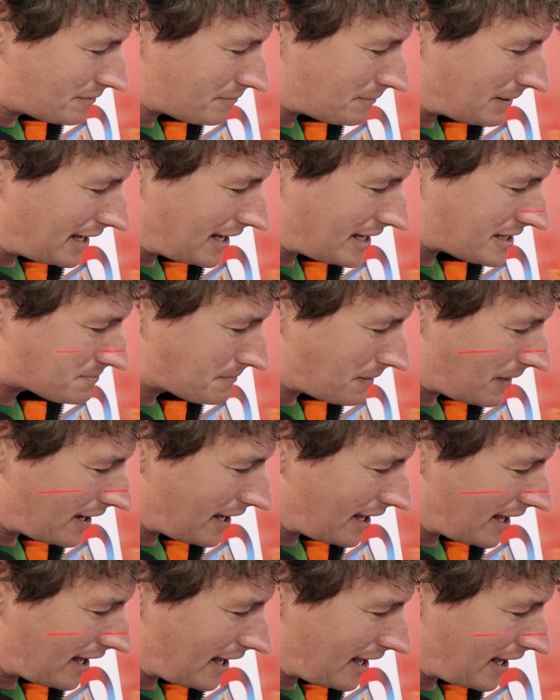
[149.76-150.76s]
But here's
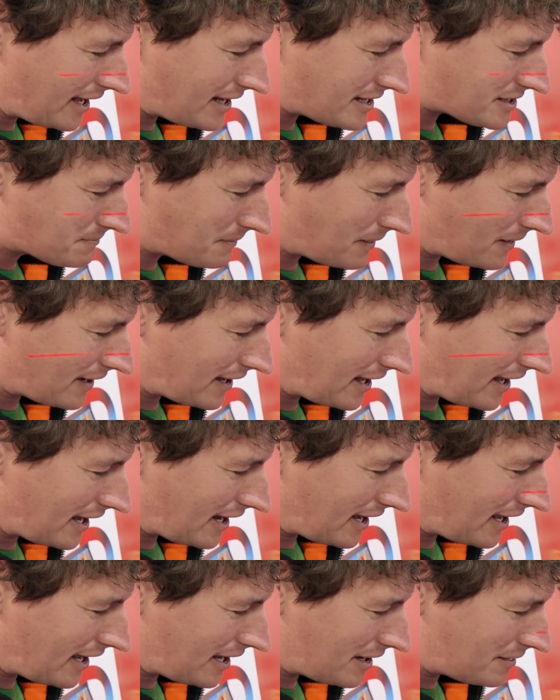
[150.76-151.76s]
my
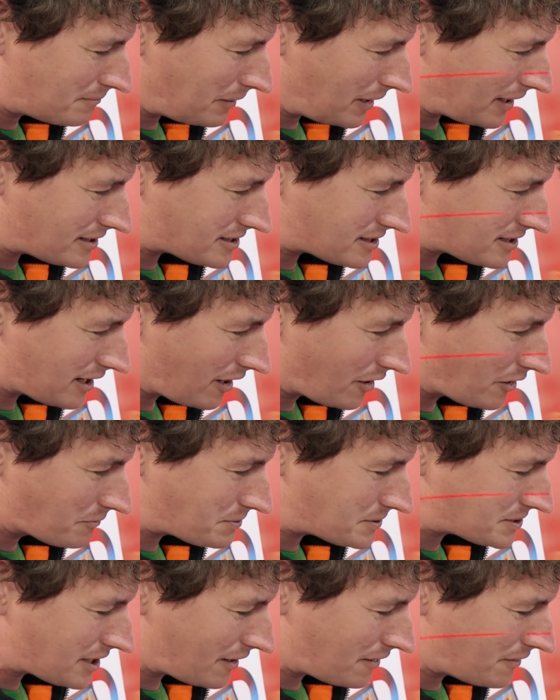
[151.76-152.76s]

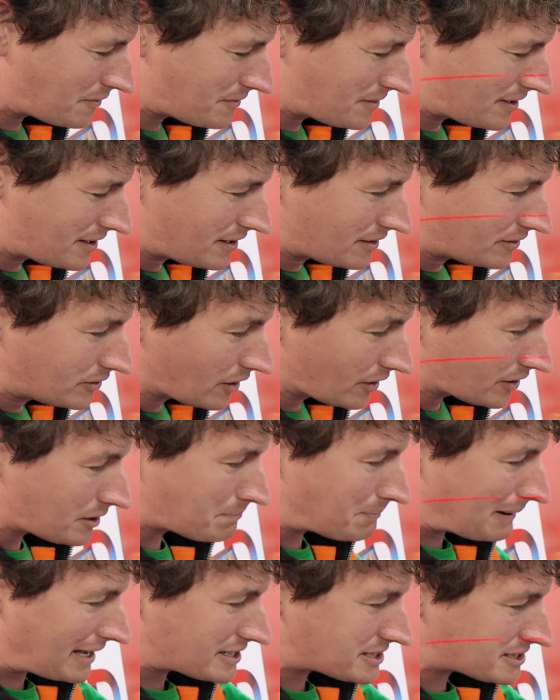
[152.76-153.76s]
slope. So not
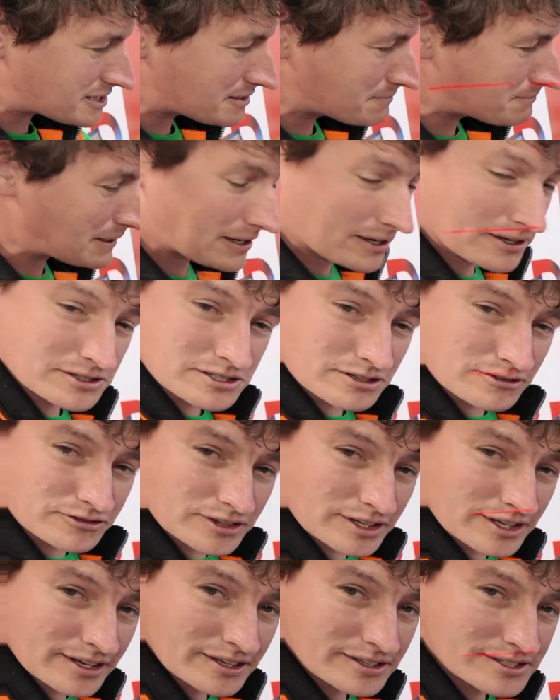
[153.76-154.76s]
the best because
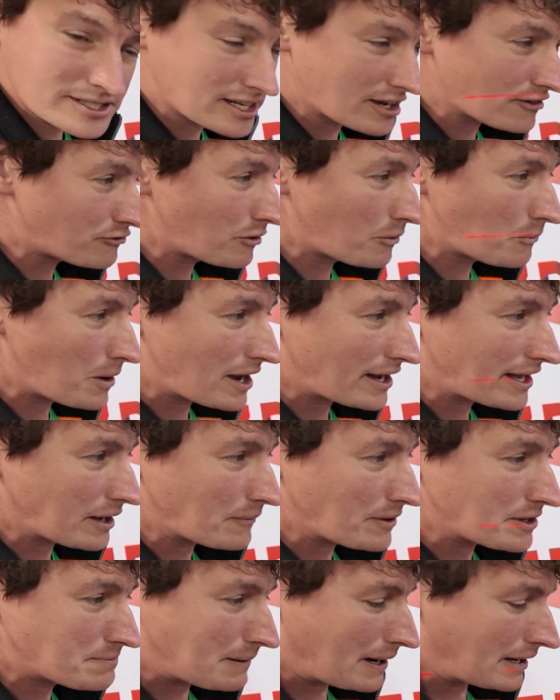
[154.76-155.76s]
of the stuff we're
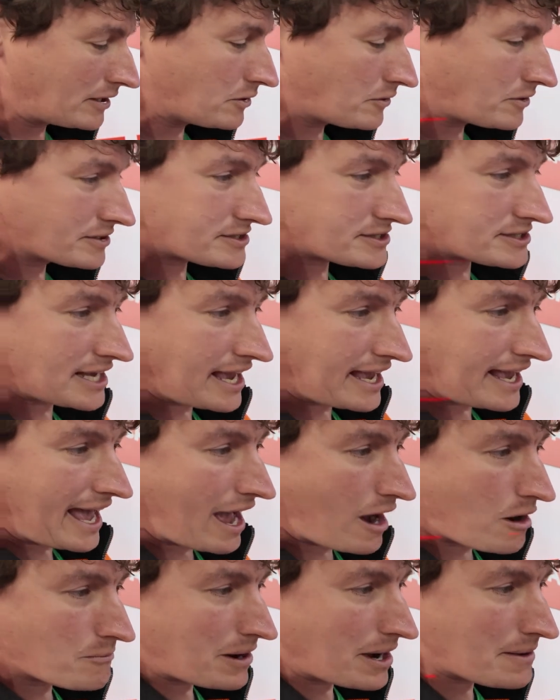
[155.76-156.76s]
working with, but you can see
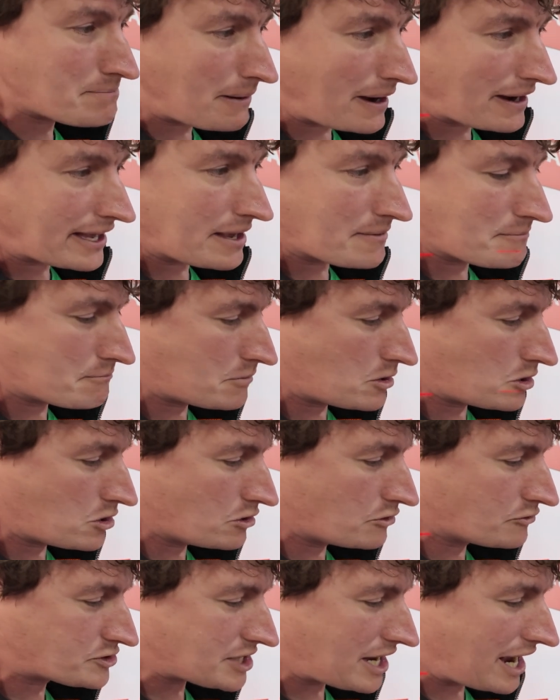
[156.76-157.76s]
how my bucket
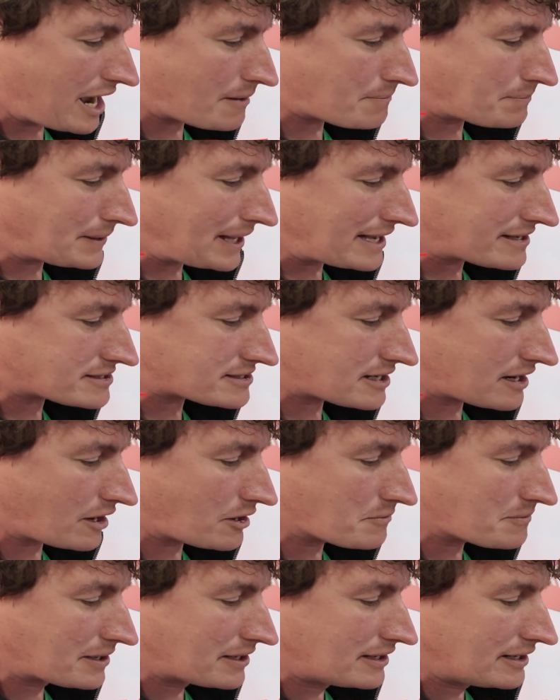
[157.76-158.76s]
moves up that
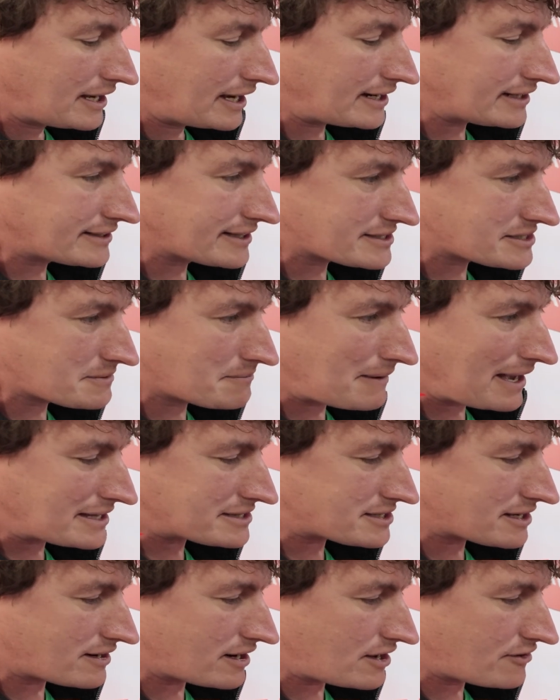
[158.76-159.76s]
slope, and it doesn't
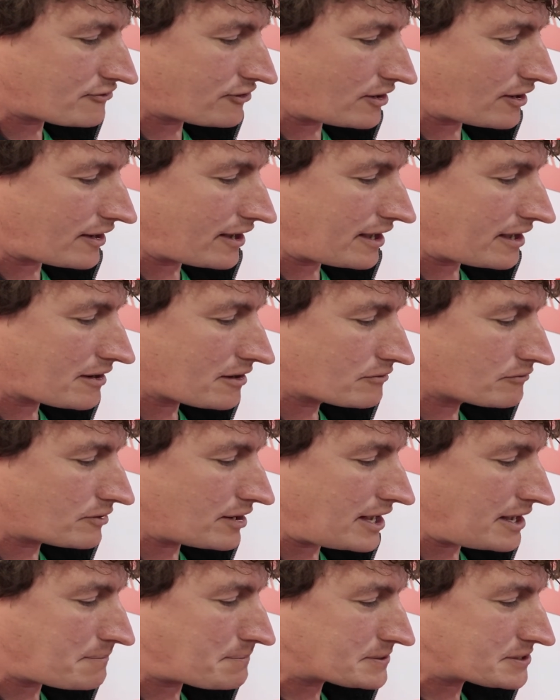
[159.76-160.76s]
matter if I
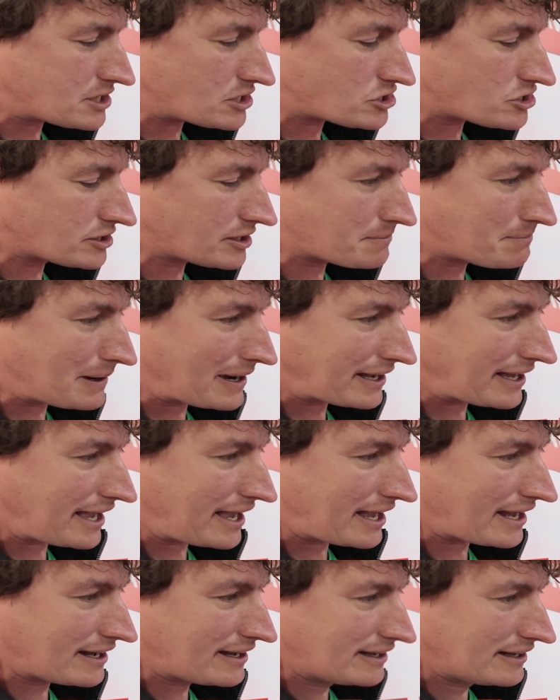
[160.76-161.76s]
reposition the
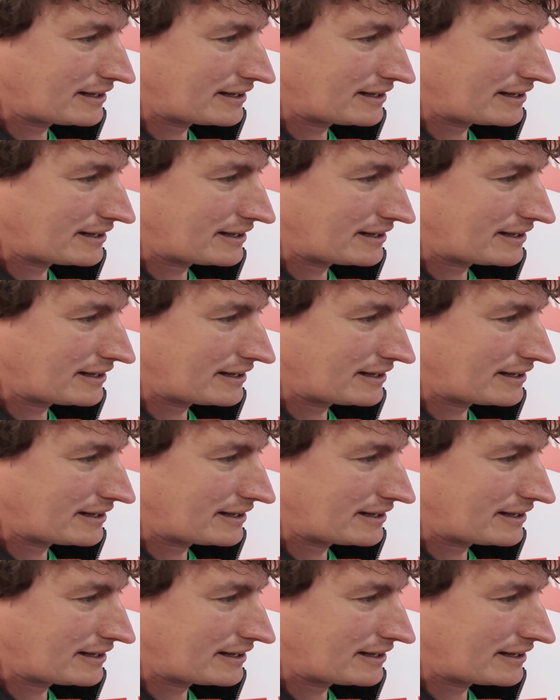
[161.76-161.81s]
bucket